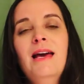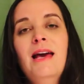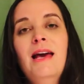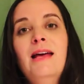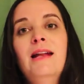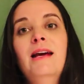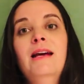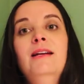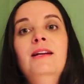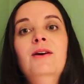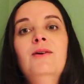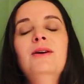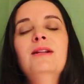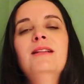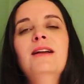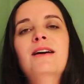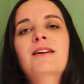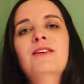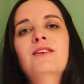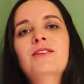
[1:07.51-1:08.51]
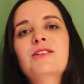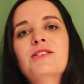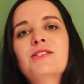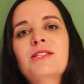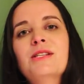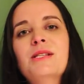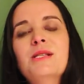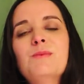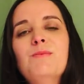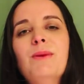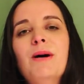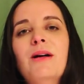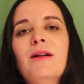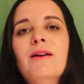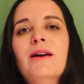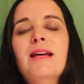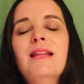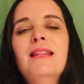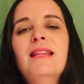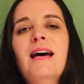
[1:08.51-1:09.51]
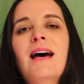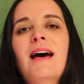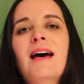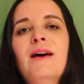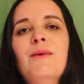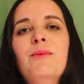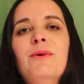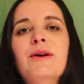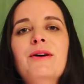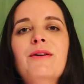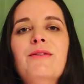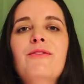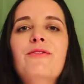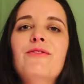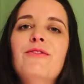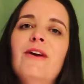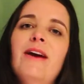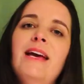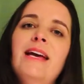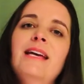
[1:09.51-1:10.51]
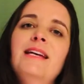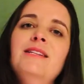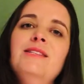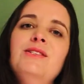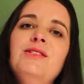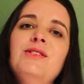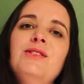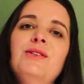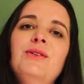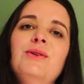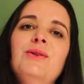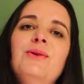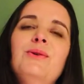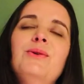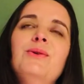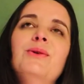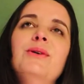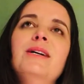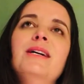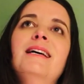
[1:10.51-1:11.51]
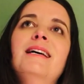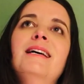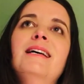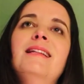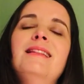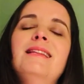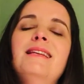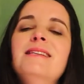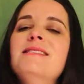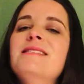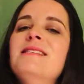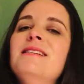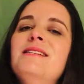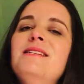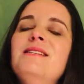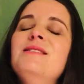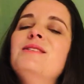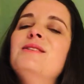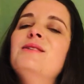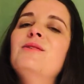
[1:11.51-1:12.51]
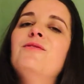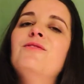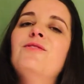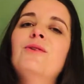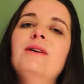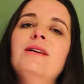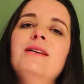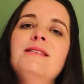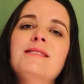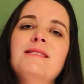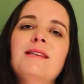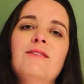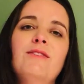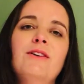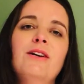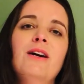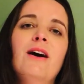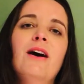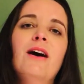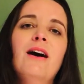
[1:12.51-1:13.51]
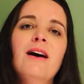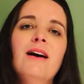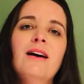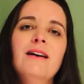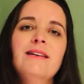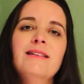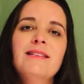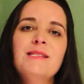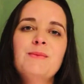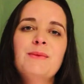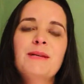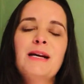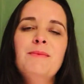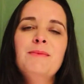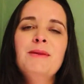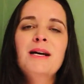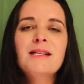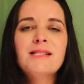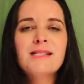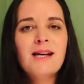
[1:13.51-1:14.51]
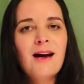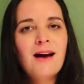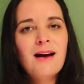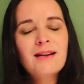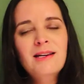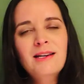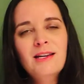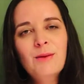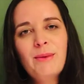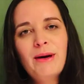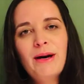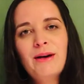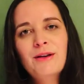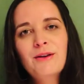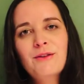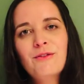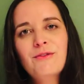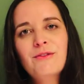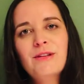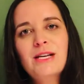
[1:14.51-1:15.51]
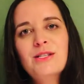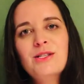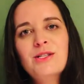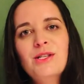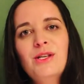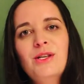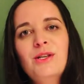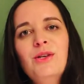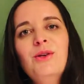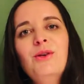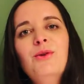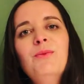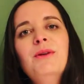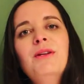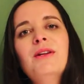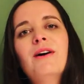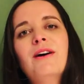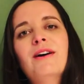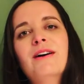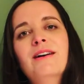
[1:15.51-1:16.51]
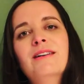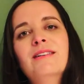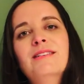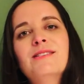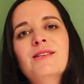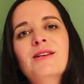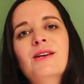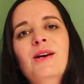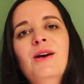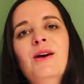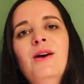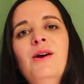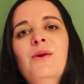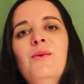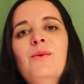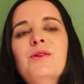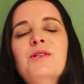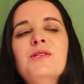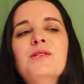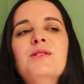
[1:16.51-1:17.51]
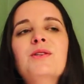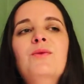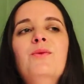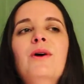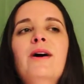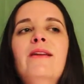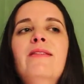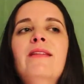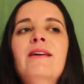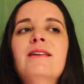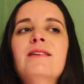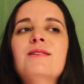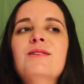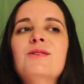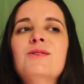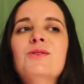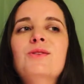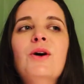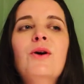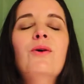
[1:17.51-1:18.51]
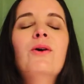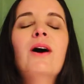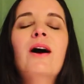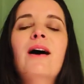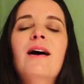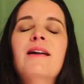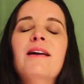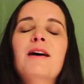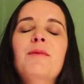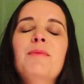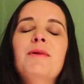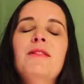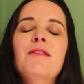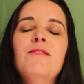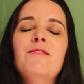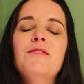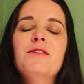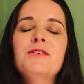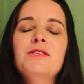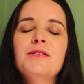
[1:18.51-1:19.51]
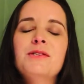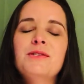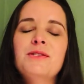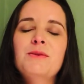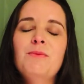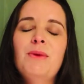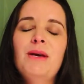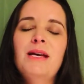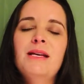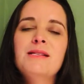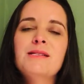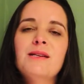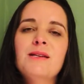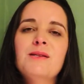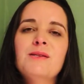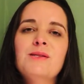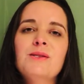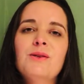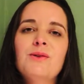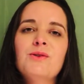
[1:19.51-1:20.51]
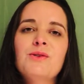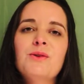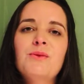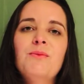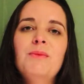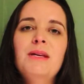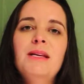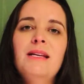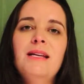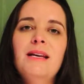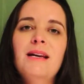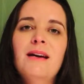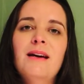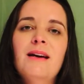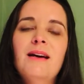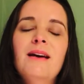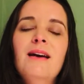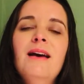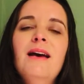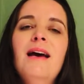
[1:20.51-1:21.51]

And I know a lot of Christians balk at that and we're afraid to listen to the voice of our hearts, but I'm not talking about your fleshy human heart, which is the one that is so caught up in the vicious debates on social media.